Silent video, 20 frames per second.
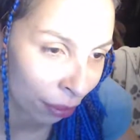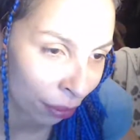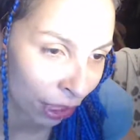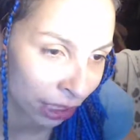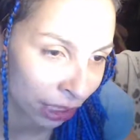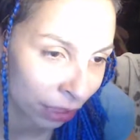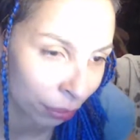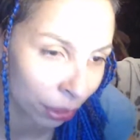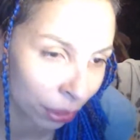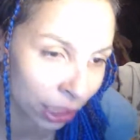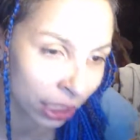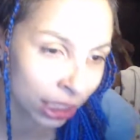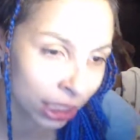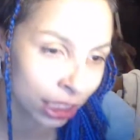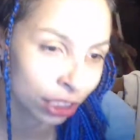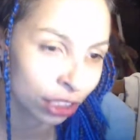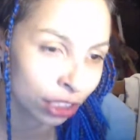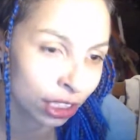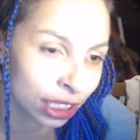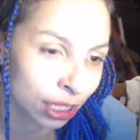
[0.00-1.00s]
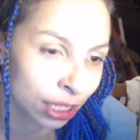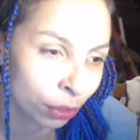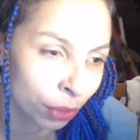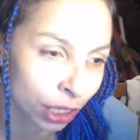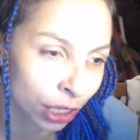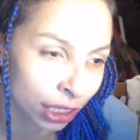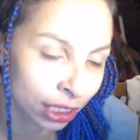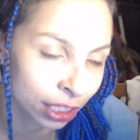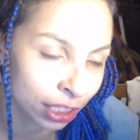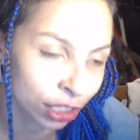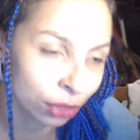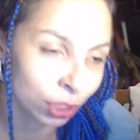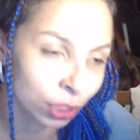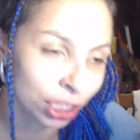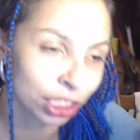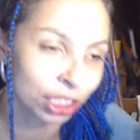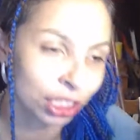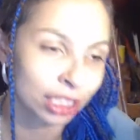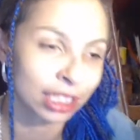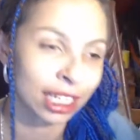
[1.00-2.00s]
its ability to see where a
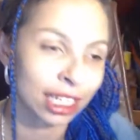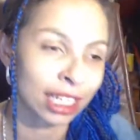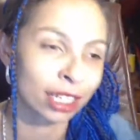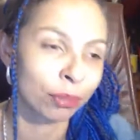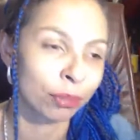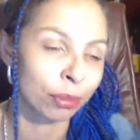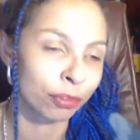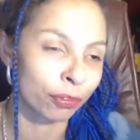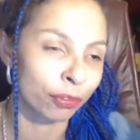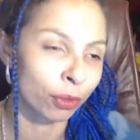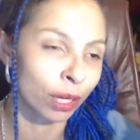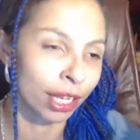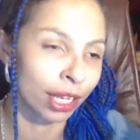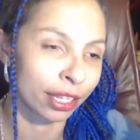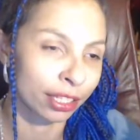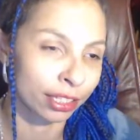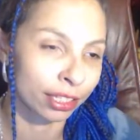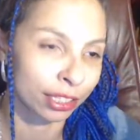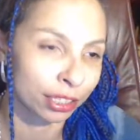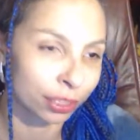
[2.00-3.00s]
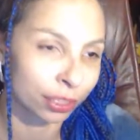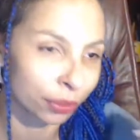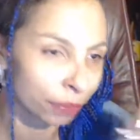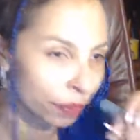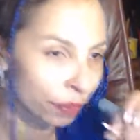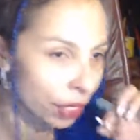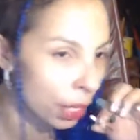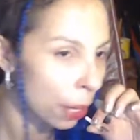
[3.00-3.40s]
situation is headed before others do.